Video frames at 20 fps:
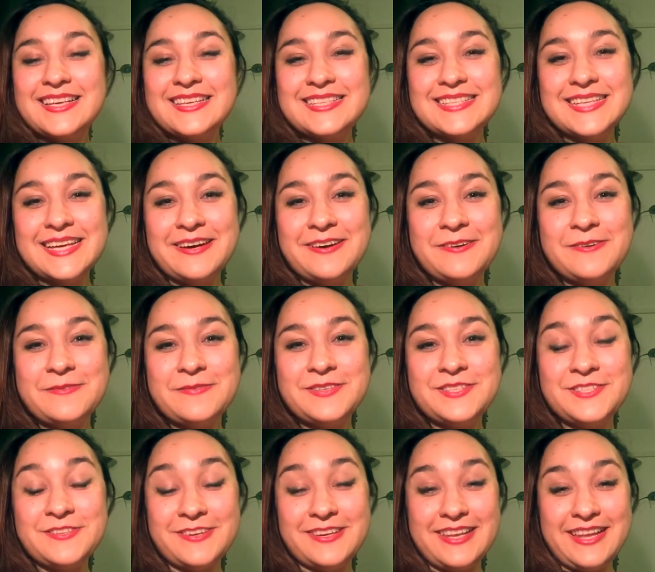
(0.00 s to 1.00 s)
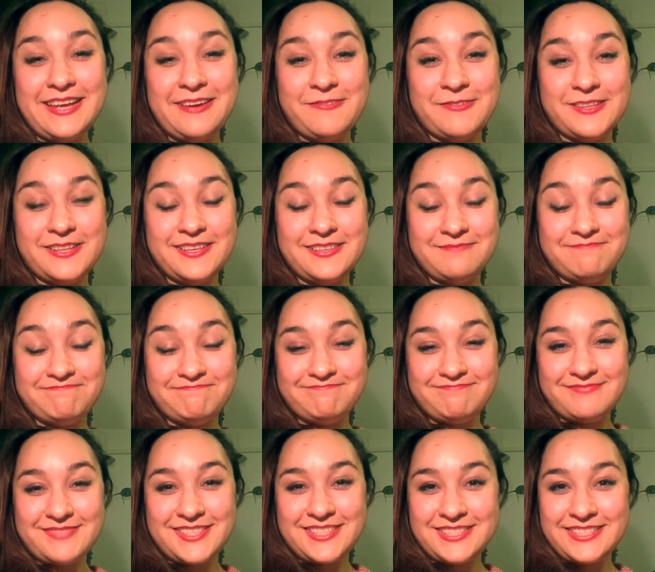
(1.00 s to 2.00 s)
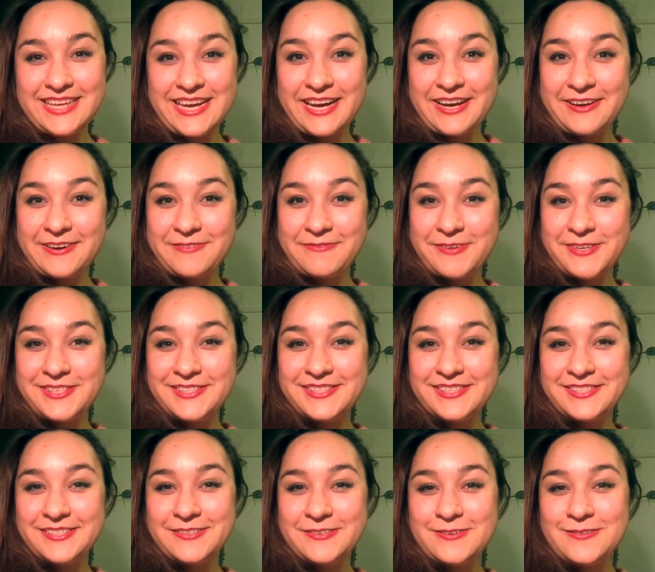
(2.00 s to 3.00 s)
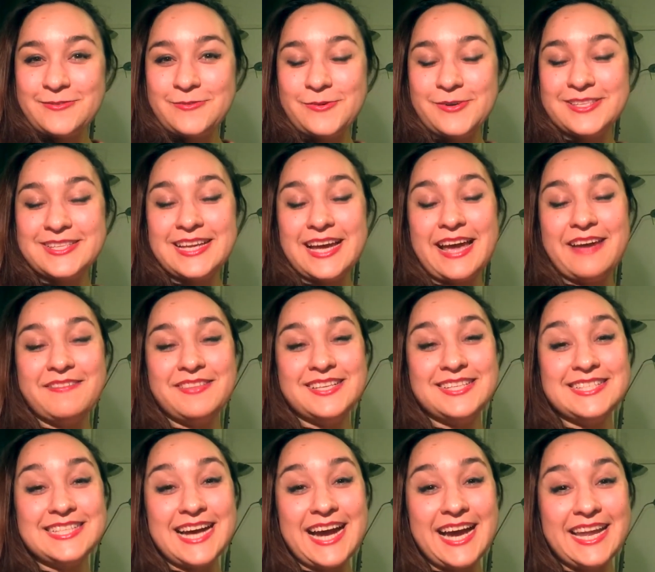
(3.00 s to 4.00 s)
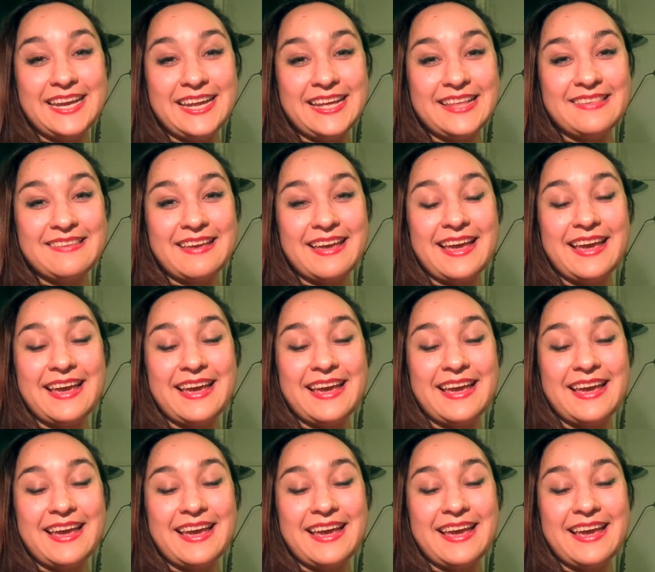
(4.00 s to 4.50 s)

So shortly I want to share with you what I have decided